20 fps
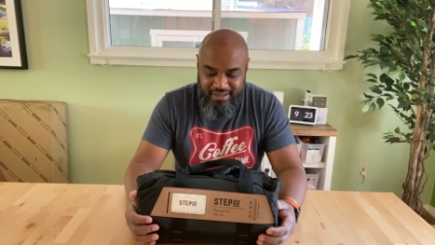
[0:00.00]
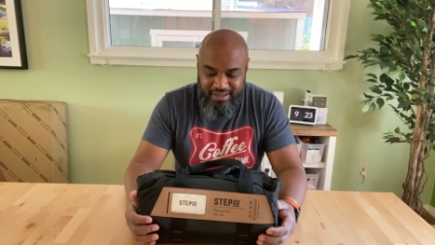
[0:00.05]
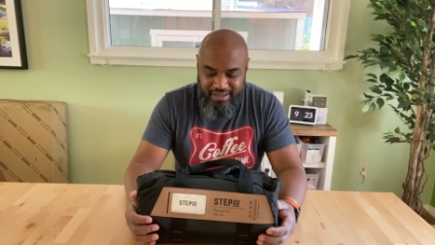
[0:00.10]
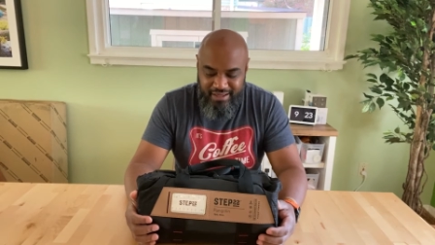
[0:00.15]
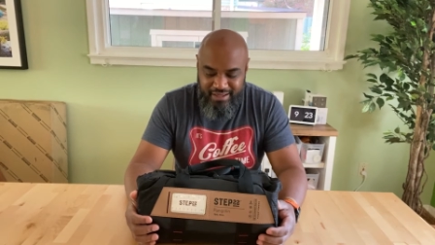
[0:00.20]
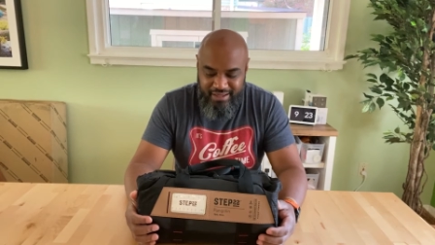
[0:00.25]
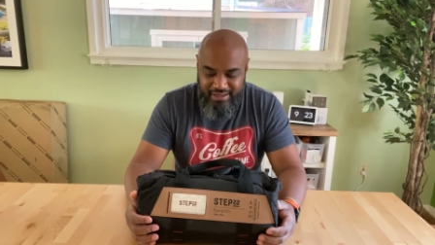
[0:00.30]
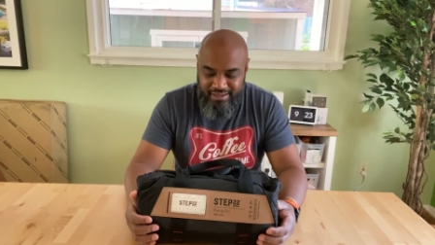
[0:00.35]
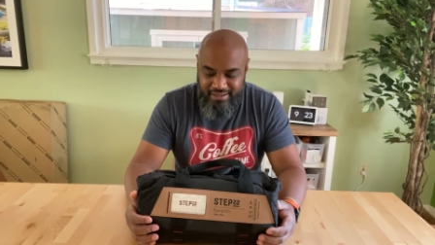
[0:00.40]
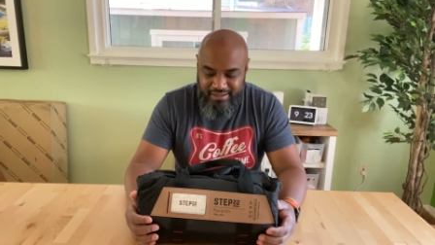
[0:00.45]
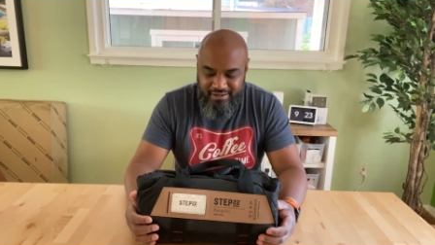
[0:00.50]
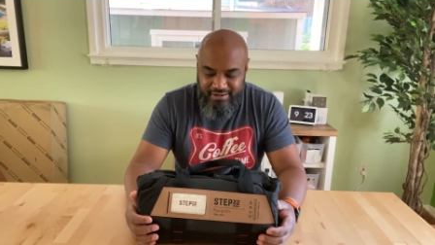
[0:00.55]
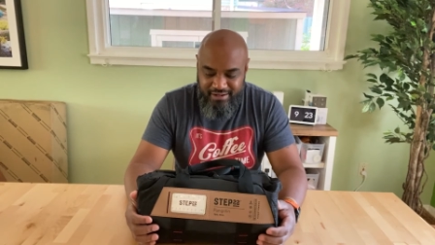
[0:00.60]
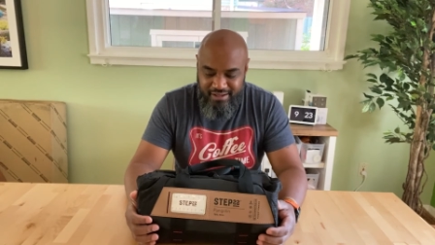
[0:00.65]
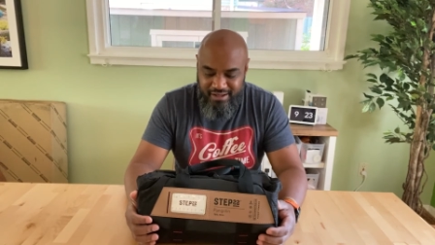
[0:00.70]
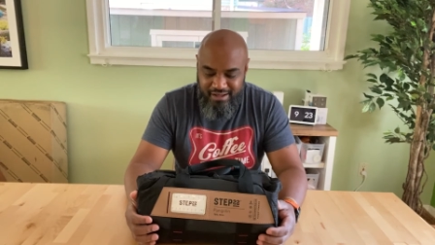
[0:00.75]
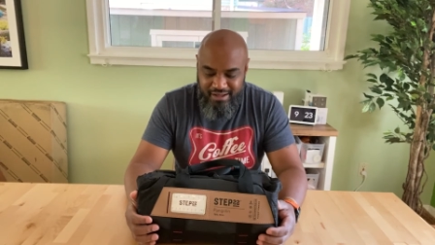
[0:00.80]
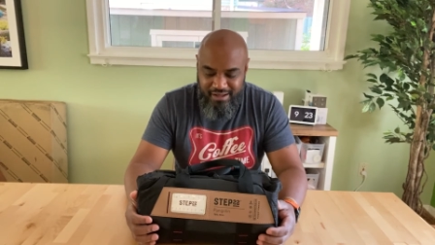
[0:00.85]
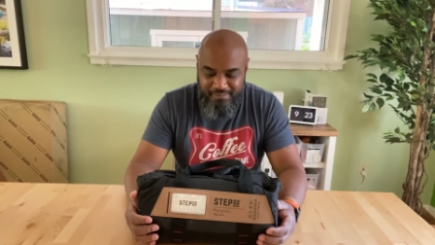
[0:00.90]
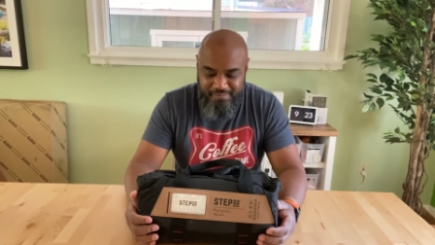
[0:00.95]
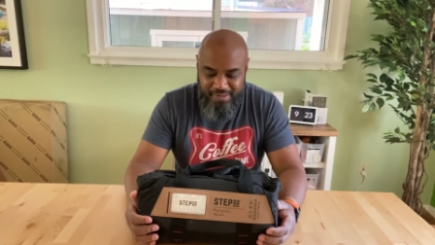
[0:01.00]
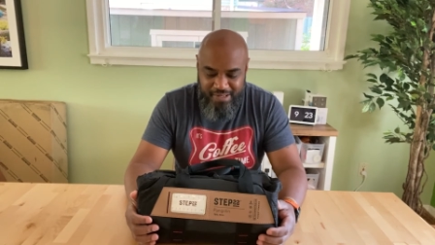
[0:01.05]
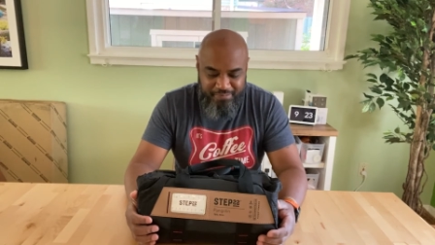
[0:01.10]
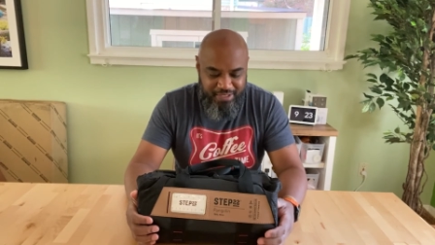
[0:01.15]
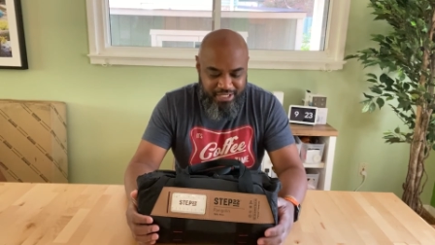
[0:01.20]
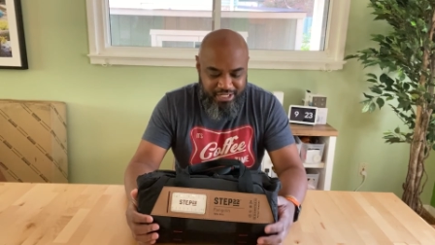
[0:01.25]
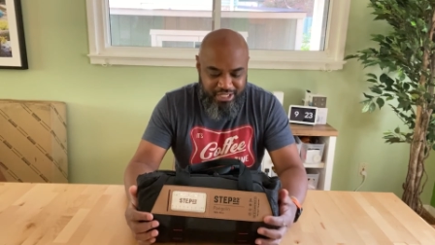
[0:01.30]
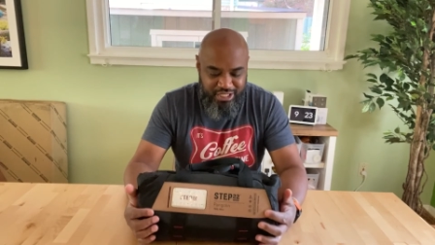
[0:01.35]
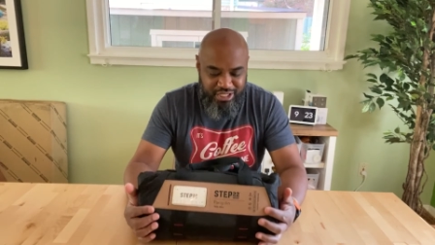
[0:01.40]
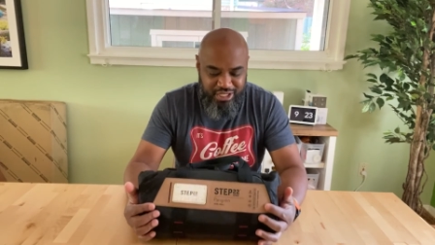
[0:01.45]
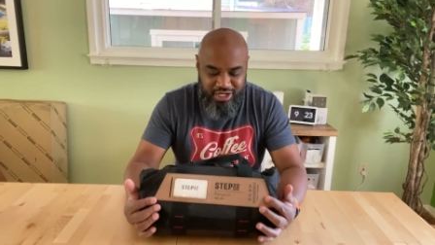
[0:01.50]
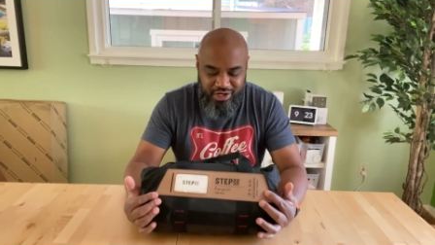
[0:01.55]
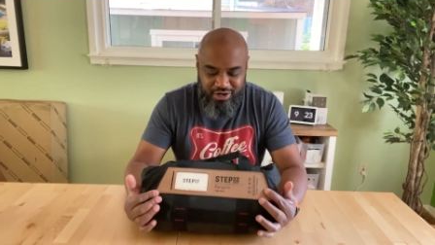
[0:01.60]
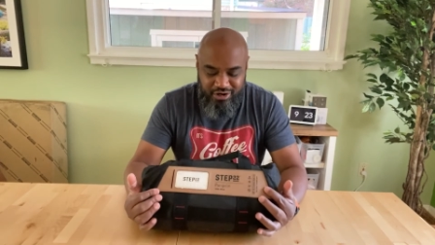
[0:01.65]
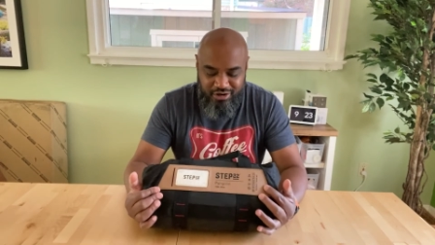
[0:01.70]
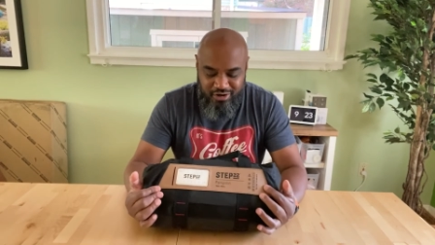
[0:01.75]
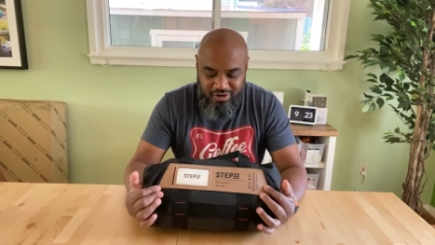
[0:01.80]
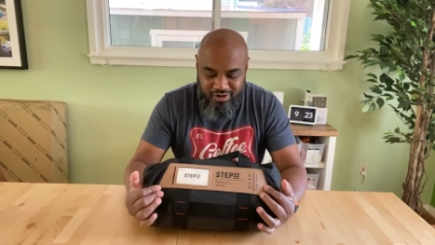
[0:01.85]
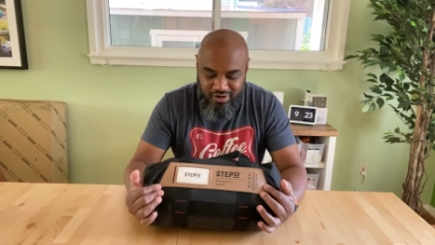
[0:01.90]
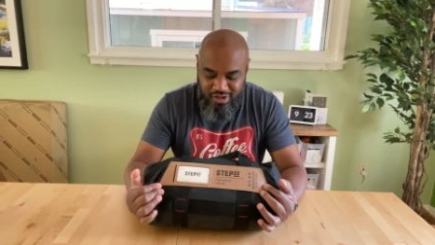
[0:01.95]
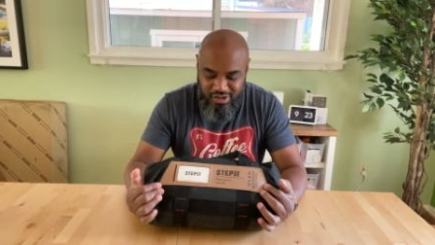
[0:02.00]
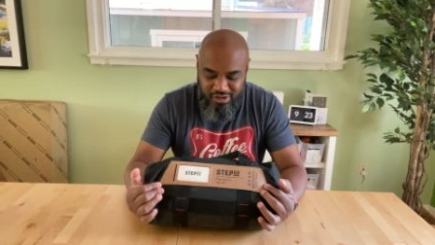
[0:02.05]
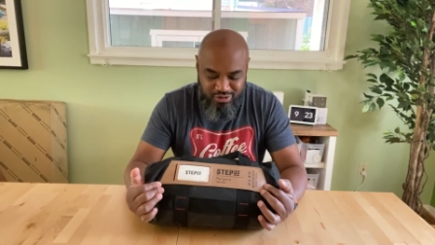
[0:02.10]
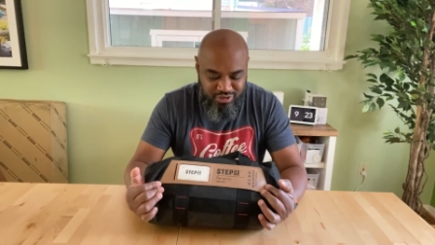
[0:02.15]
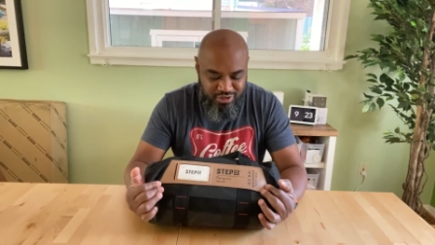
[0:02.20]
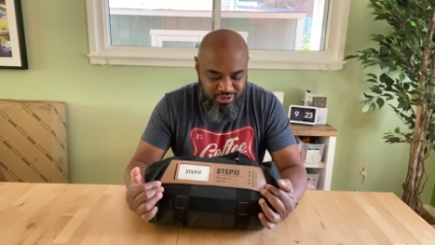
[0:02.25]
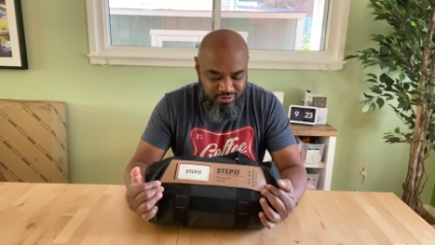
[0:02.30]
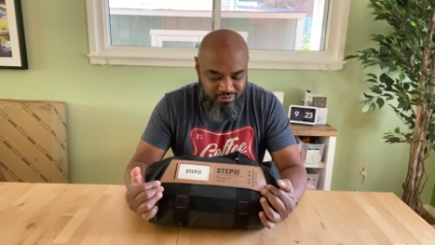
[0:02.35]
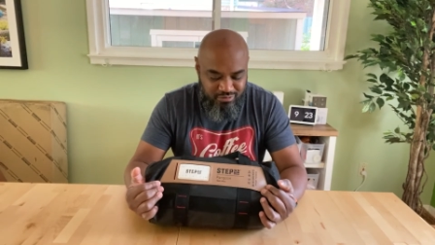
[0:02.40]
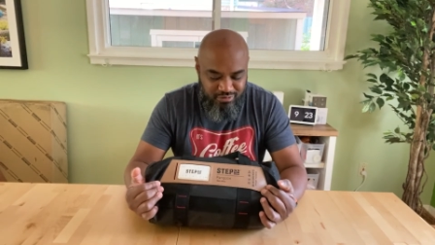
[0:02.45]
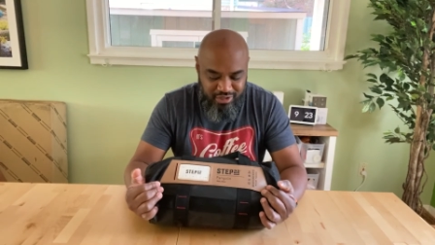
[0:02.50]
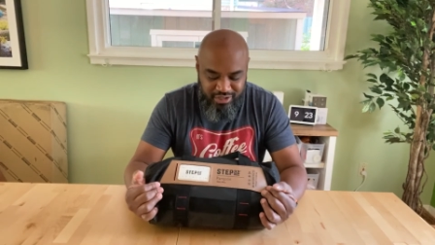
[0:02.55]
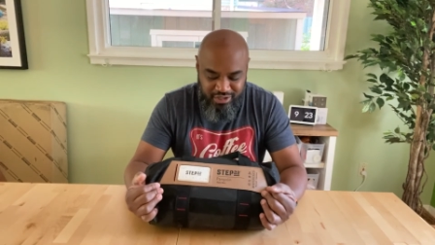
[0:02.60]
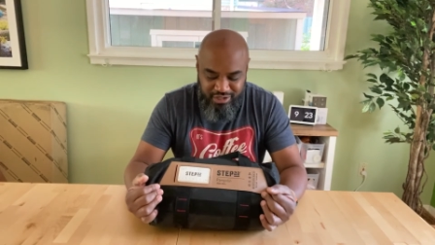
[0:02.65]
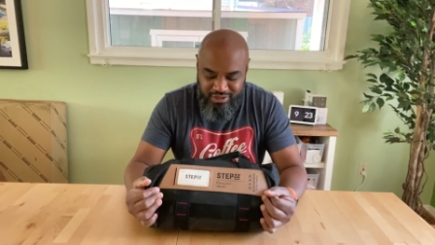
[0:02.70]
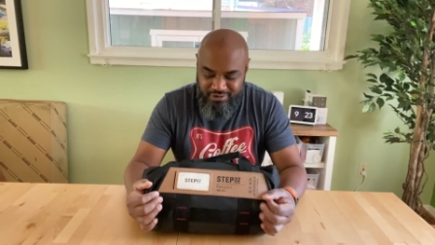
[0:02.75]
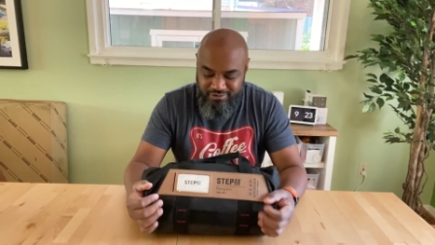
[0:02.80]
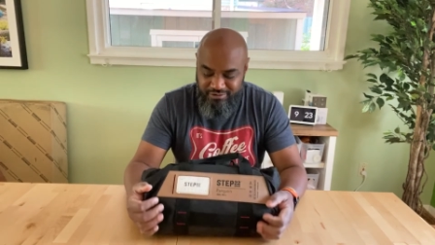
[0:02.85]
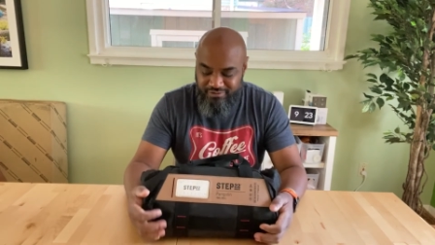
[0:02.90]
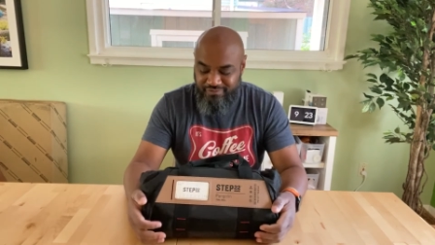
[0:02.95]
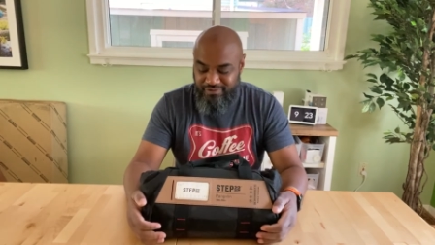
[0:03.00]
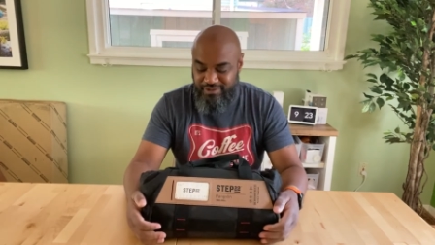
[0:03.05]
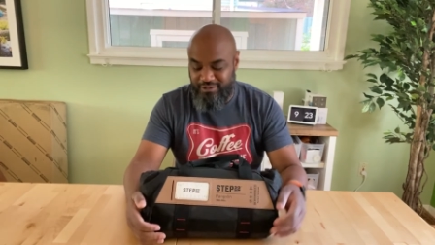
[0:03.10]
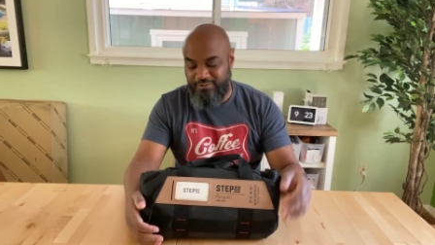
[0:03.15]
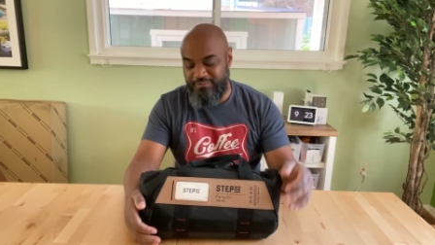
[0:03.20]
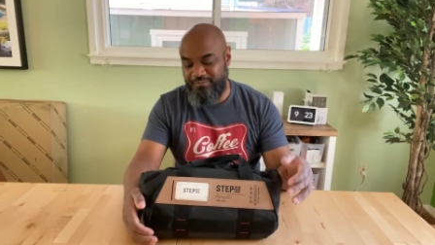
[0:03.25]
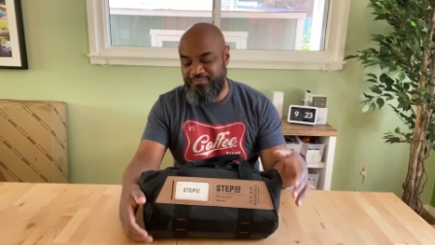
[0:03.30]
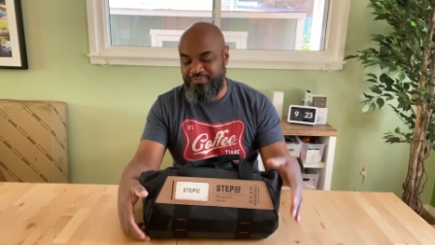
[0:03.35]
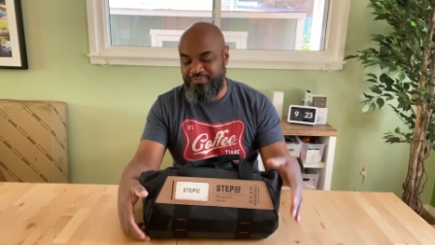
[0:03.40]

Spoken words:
And maybe in a year, I'll do another review,